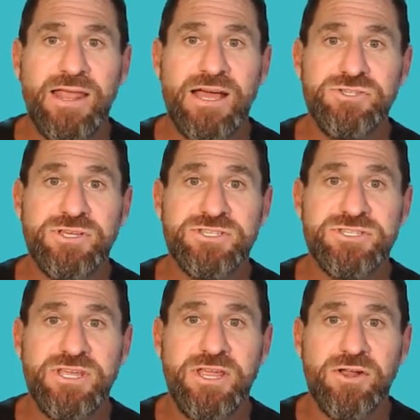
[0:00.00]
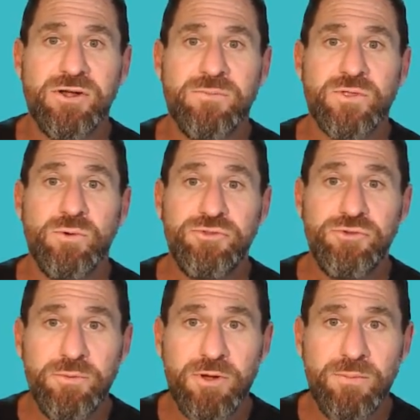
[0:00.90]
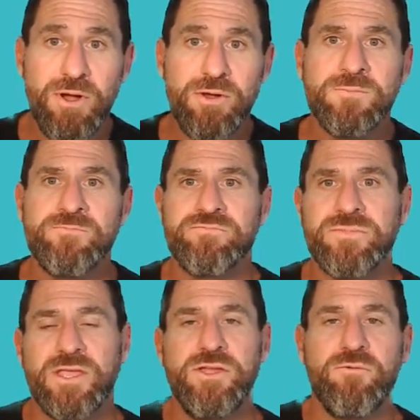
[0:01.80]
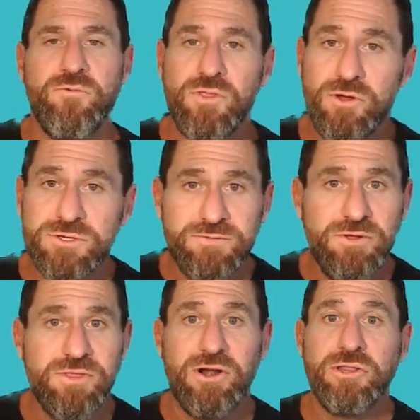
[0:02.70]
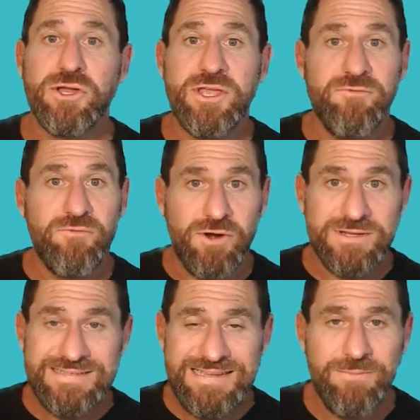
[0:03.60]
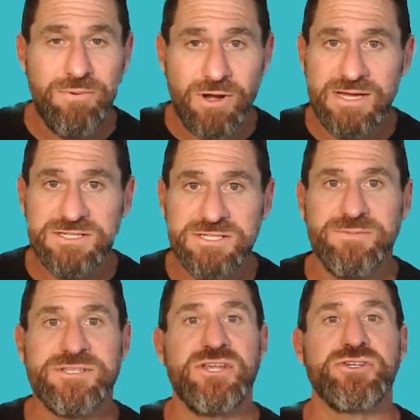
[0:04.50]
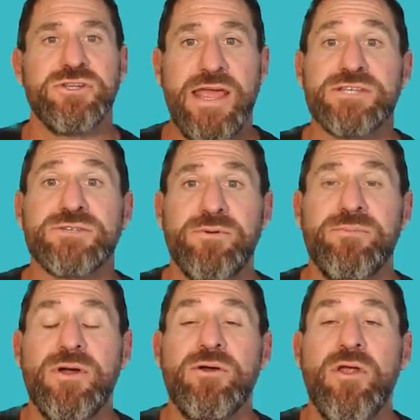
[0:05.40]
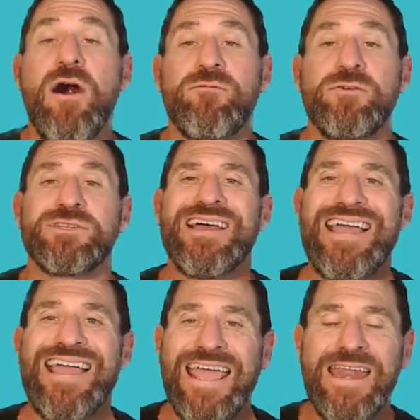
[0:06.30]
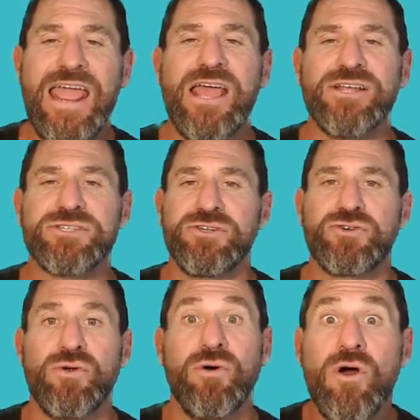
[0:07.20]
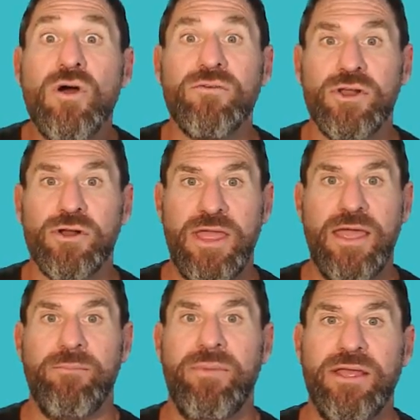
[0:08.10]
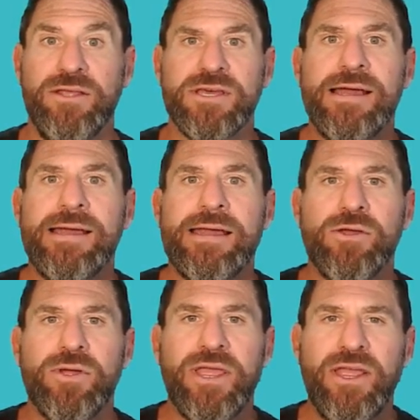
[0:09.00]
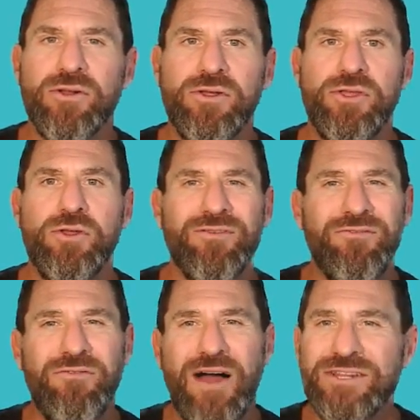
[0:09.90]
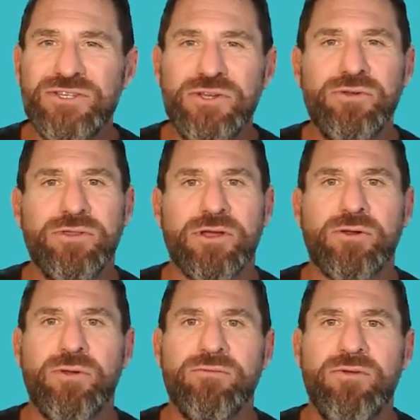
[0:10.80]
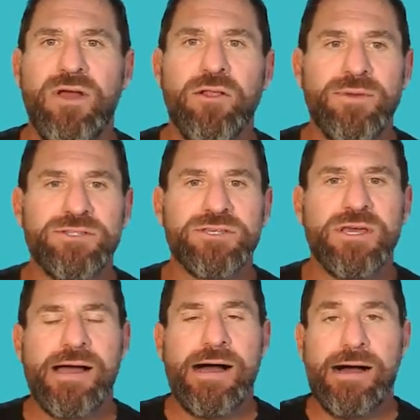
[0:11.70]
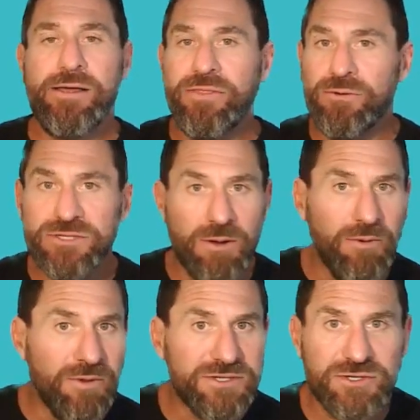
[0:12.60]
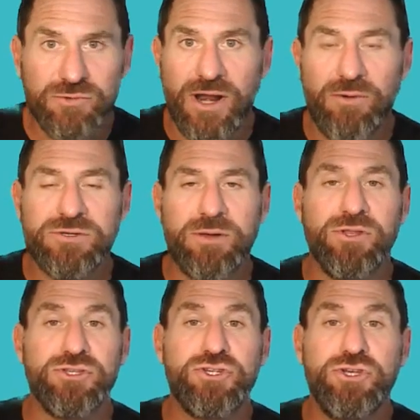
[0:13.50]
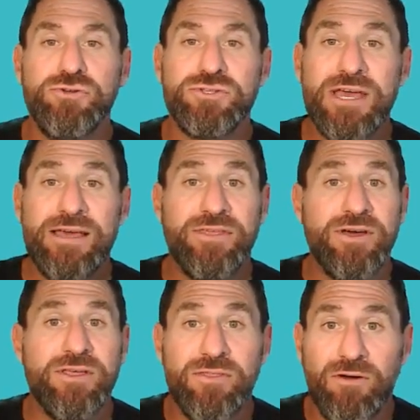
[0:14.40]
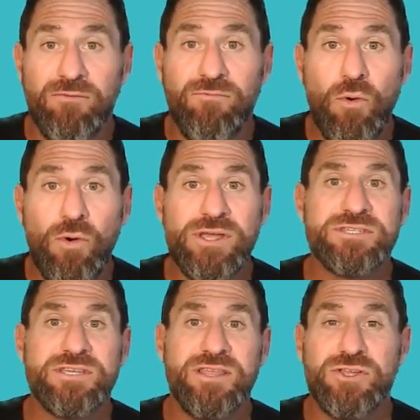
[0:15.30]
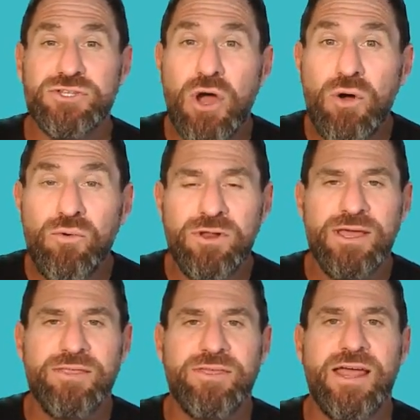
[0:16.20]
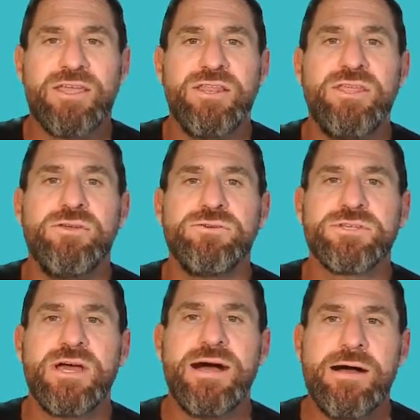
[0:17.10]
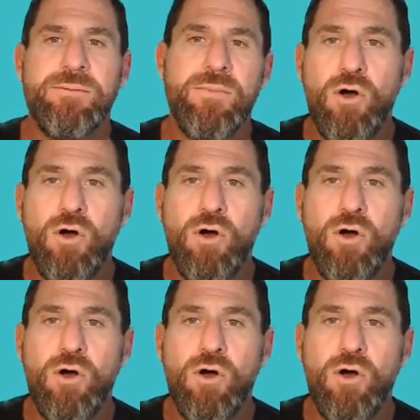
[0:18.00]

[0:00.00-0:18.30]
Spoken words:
And then as you can see here with turbo mode, for those of you that are looking for a deeper customization, expert mode offers enhanced control over your campaigns. Here you can fine tune the creative elements. There was a couple places where I was able to choose the voice and the tone that I could use.